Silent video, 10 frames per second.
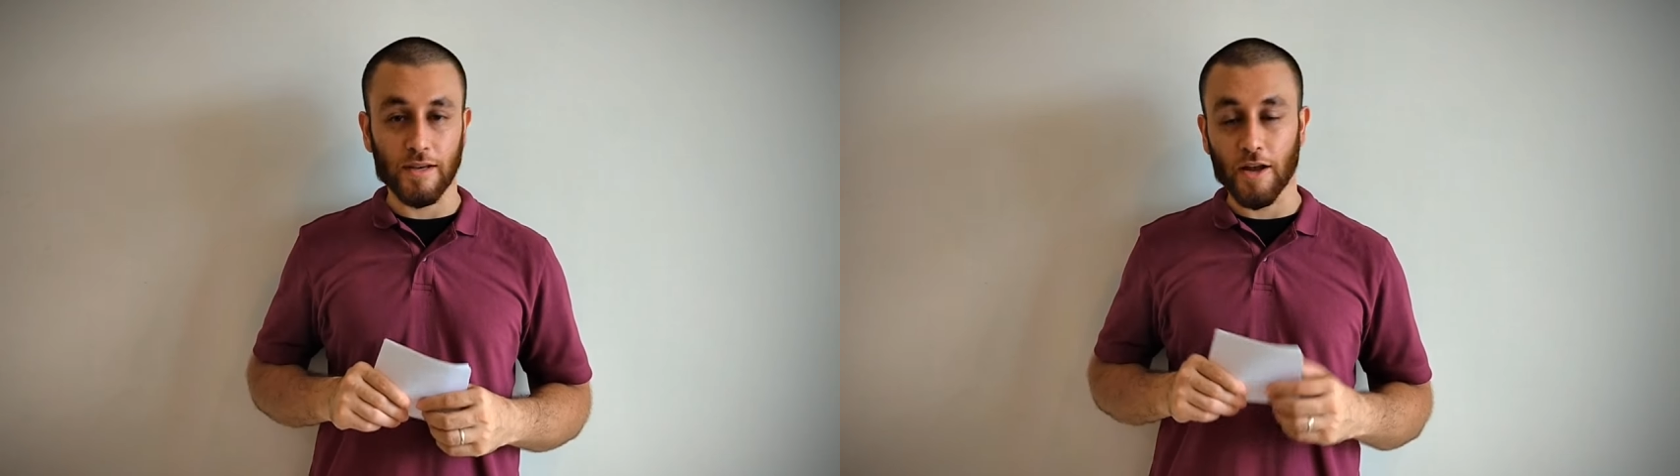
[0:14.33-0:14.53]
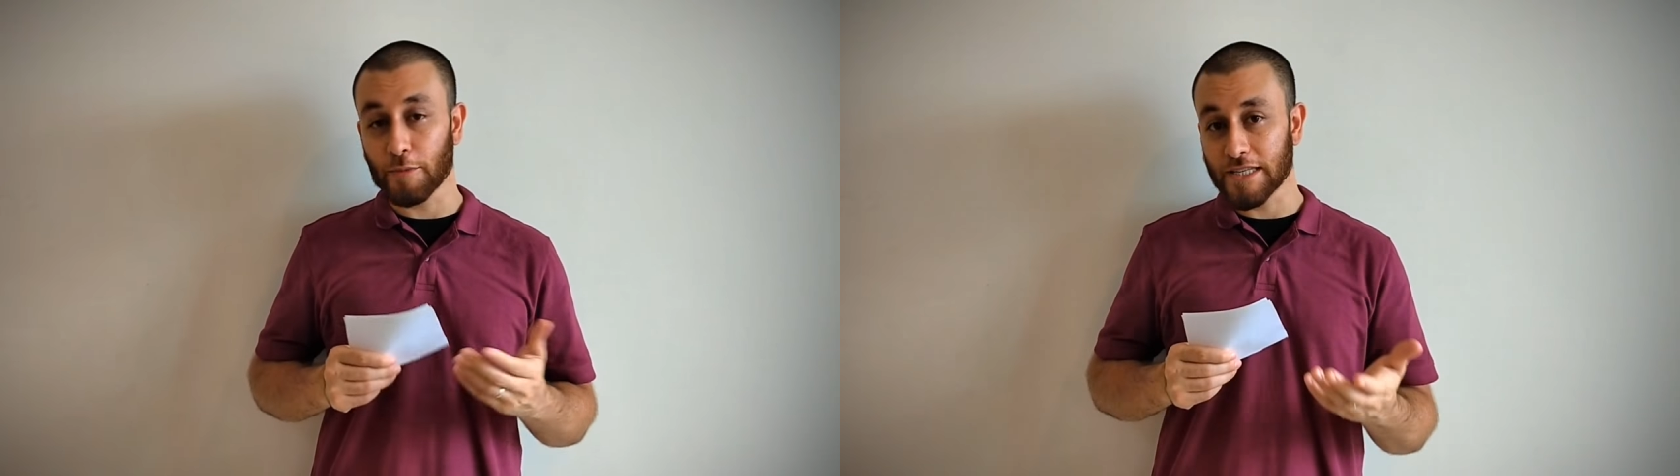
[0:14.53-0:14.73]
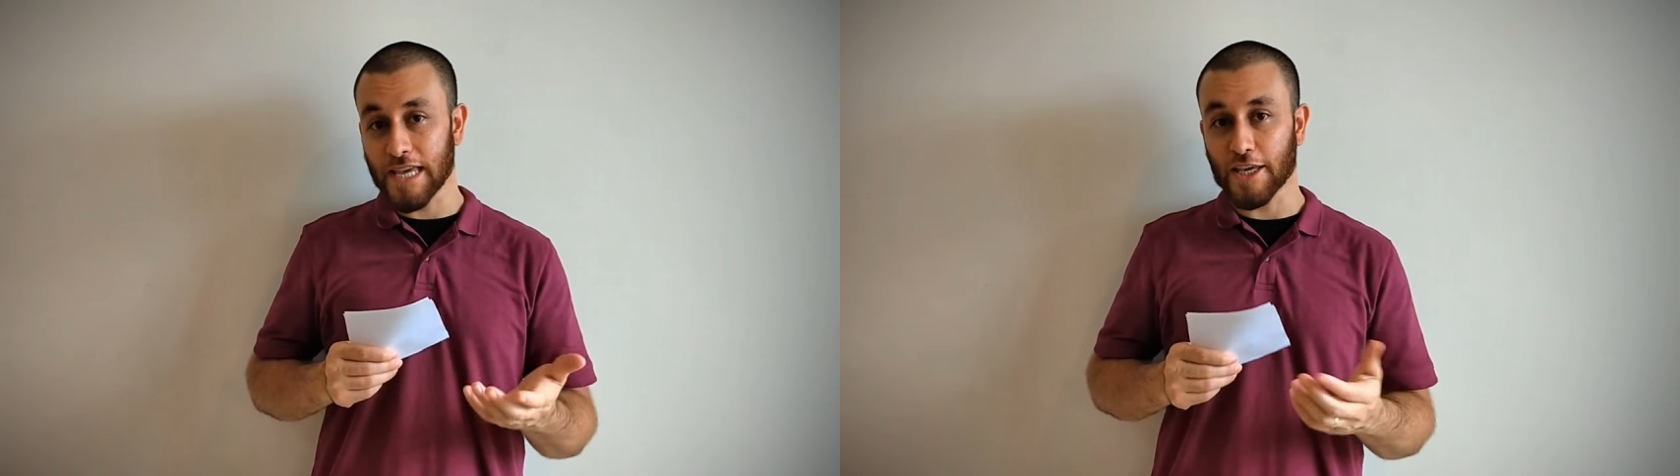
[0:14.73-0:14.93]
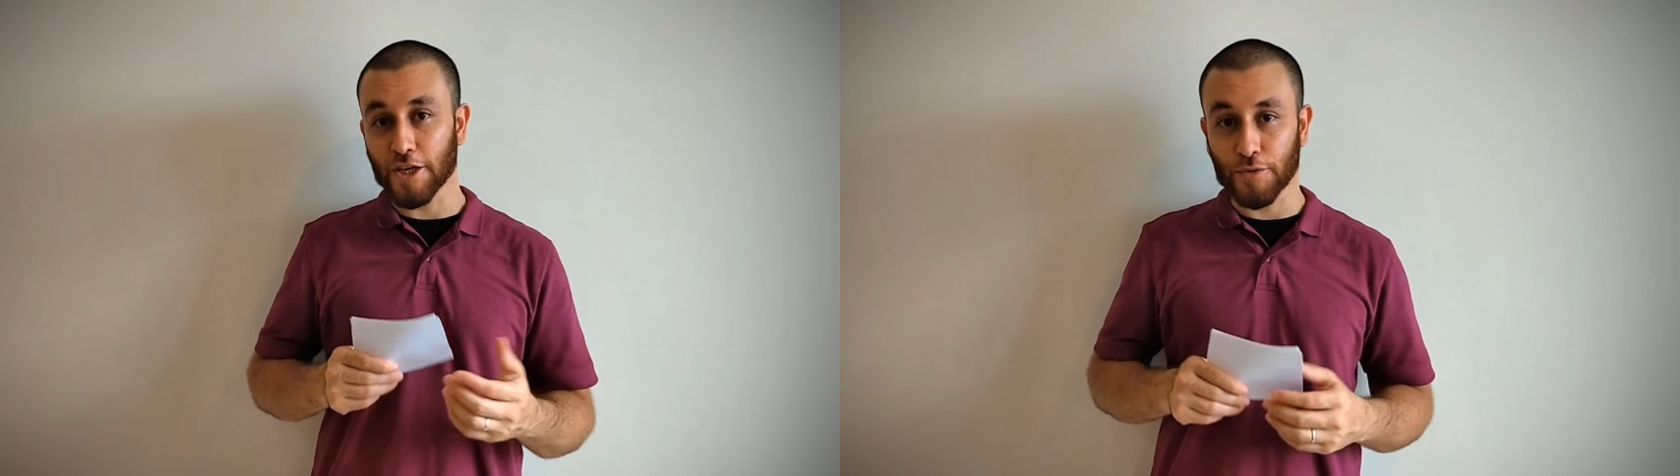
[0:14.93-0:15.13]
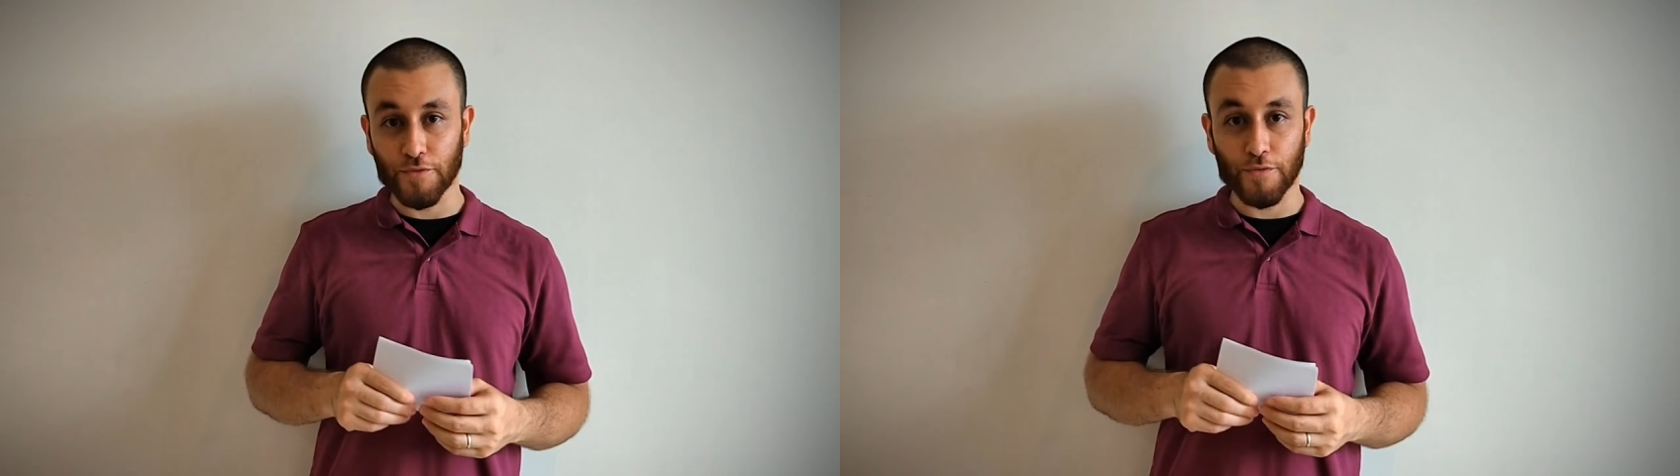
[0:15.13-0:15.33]
and I'll be
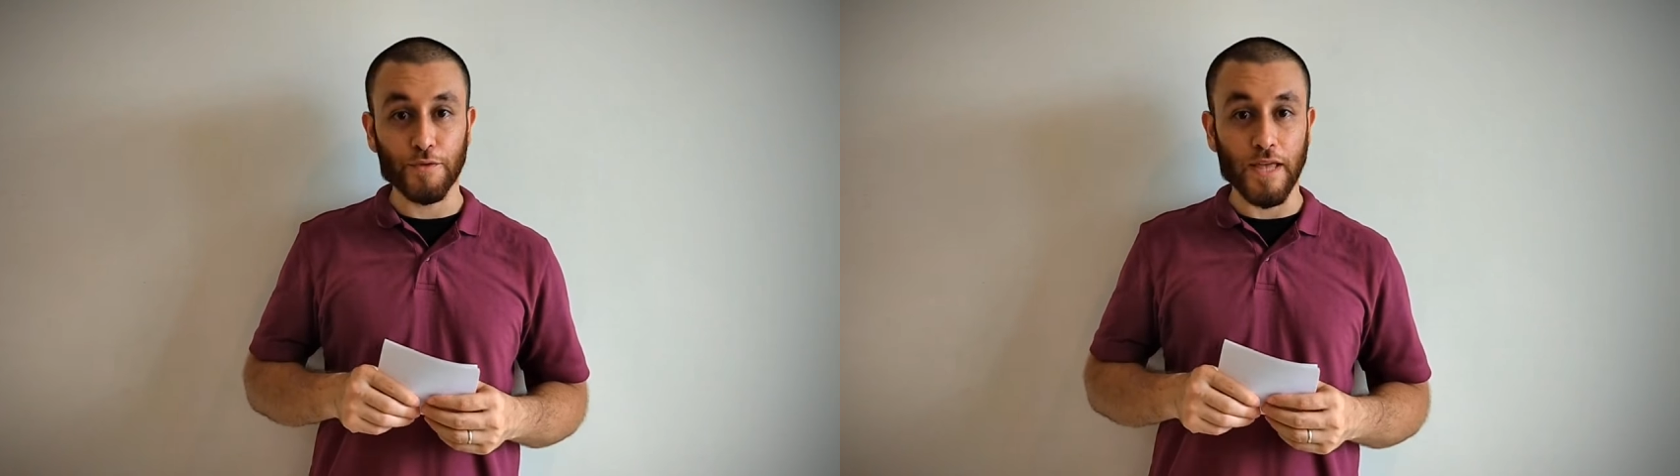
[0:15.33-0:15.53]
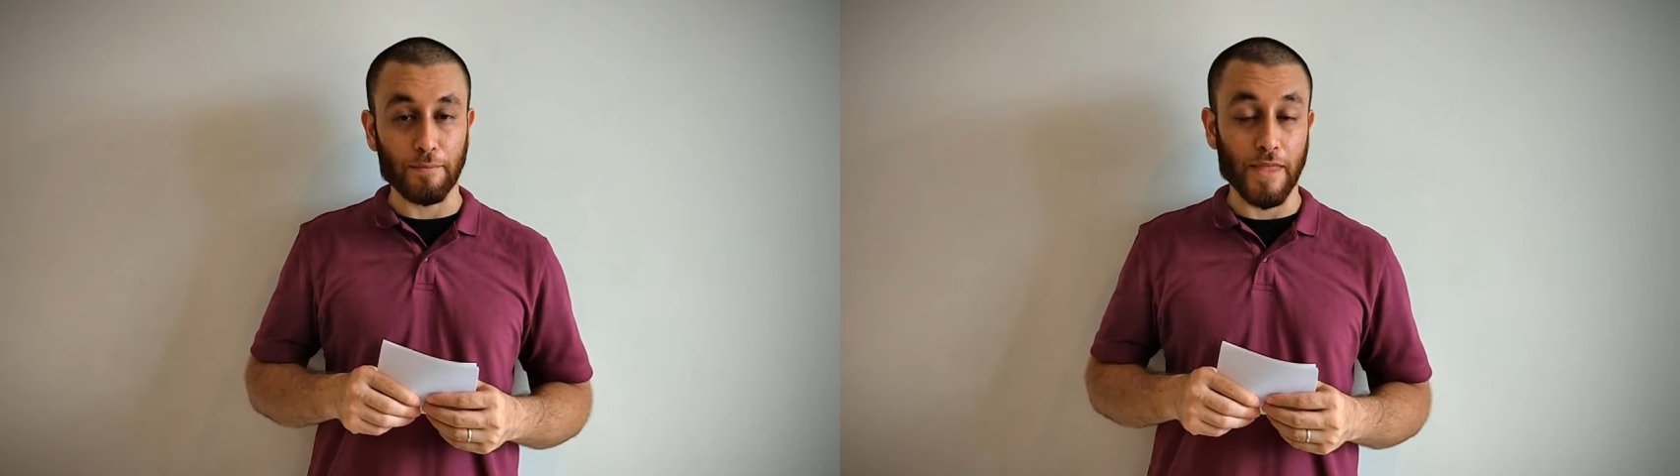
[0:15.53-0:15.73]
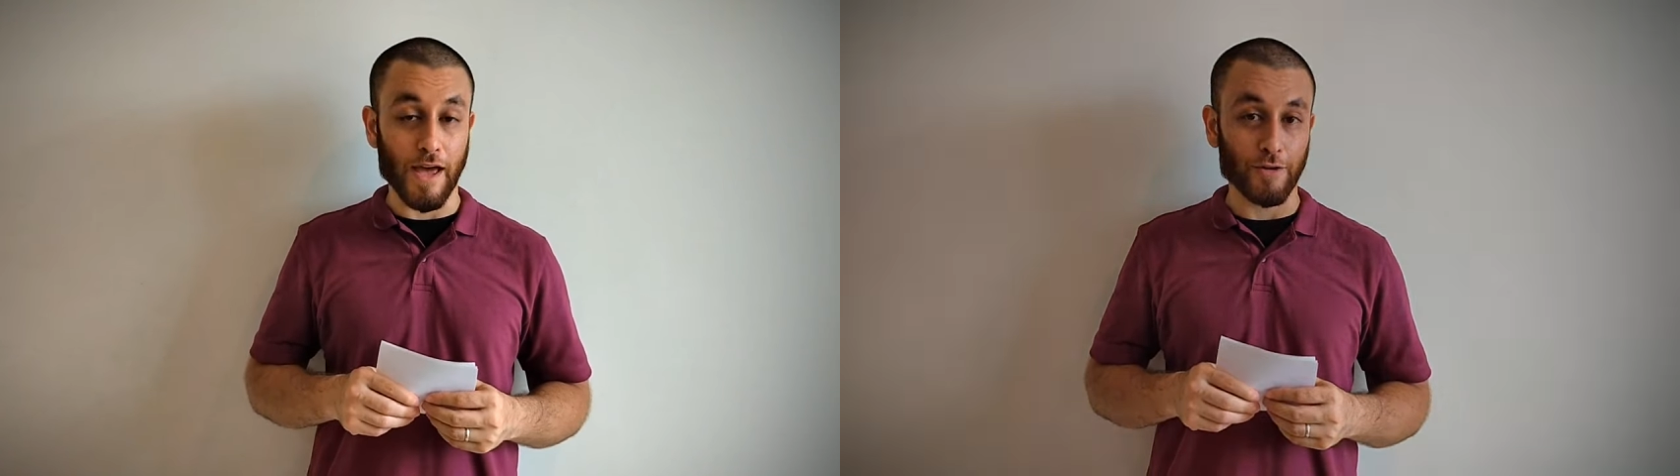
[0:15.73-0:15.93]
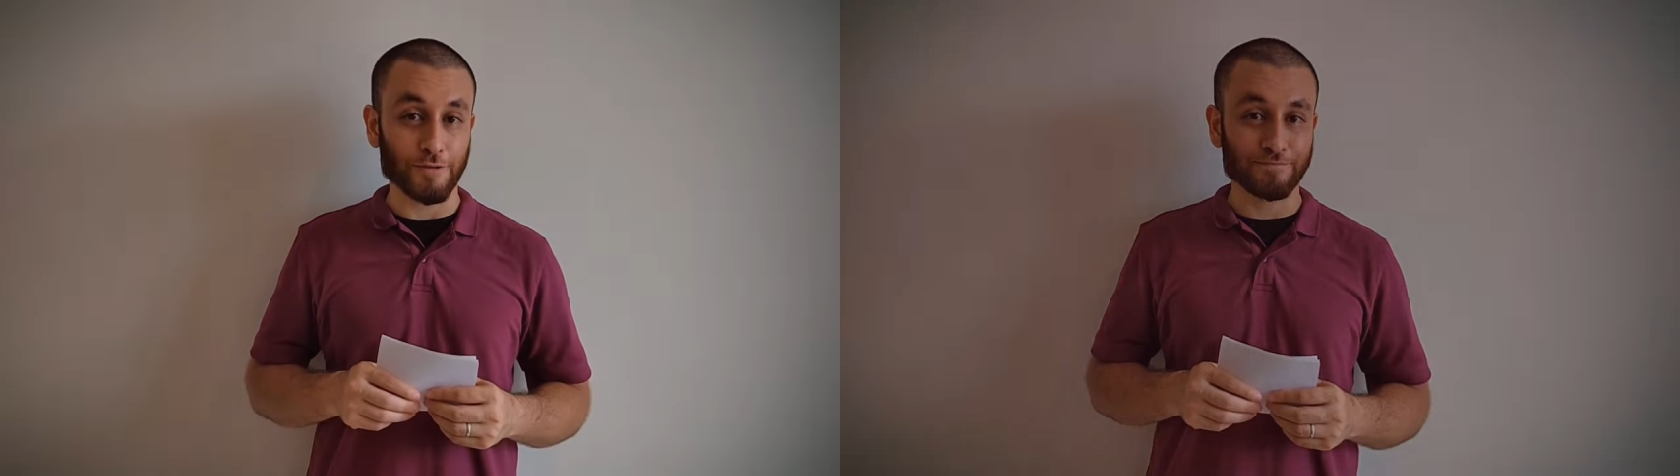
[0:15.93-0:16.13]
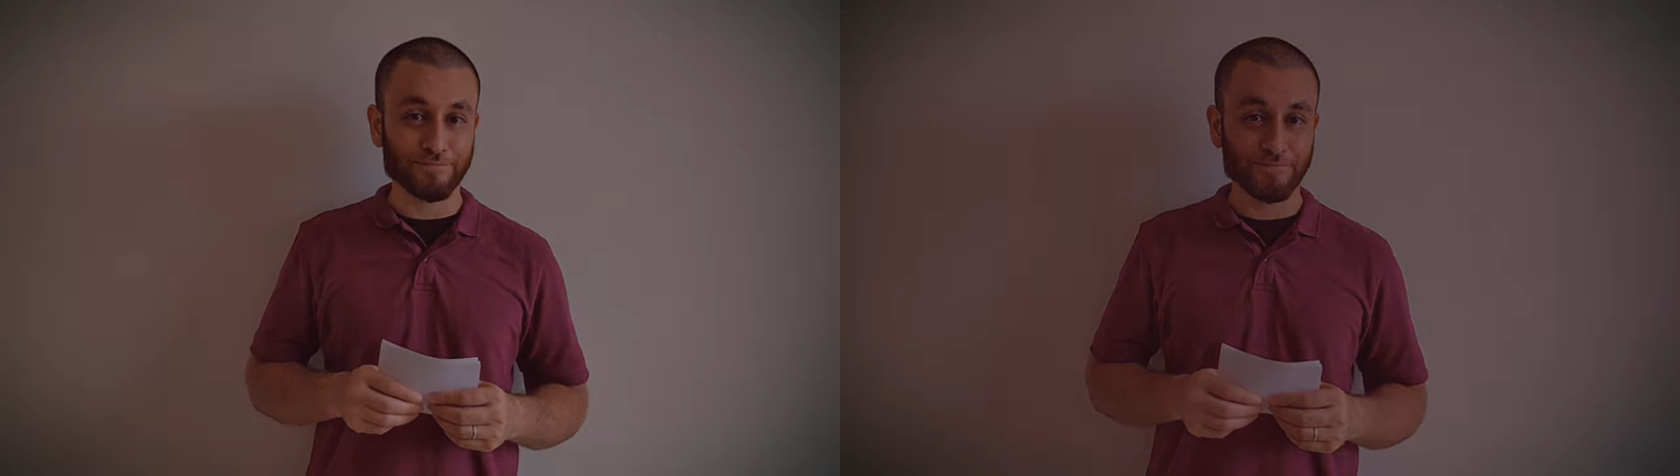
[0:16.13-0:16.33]
taking you through them
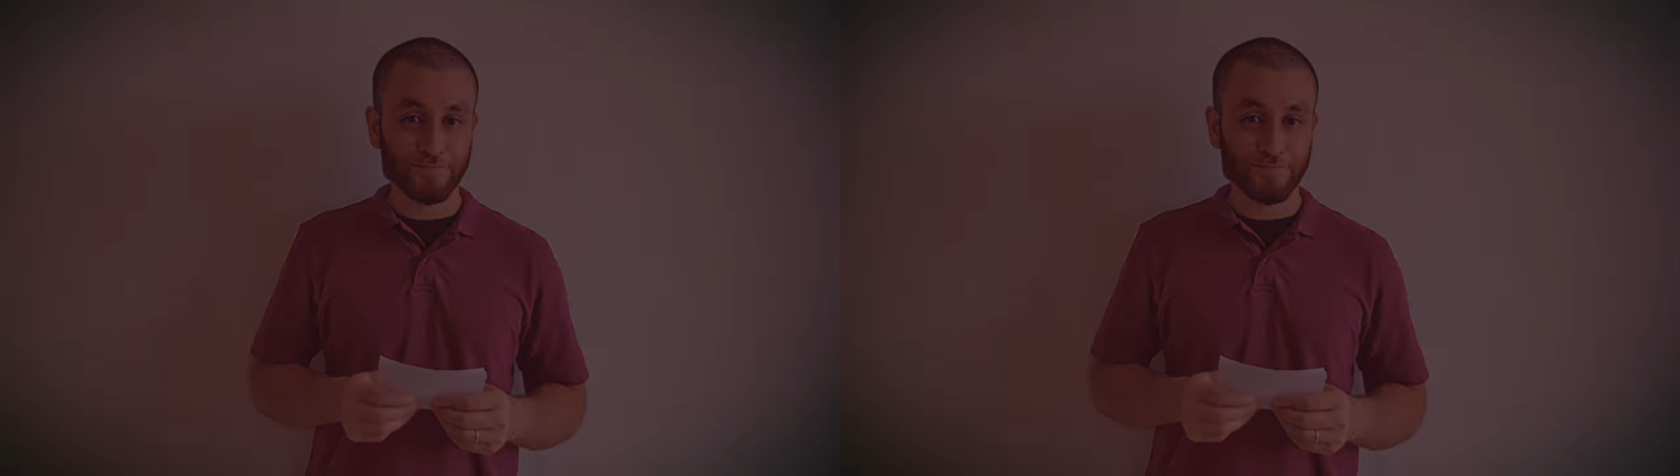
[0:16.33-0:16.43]
now.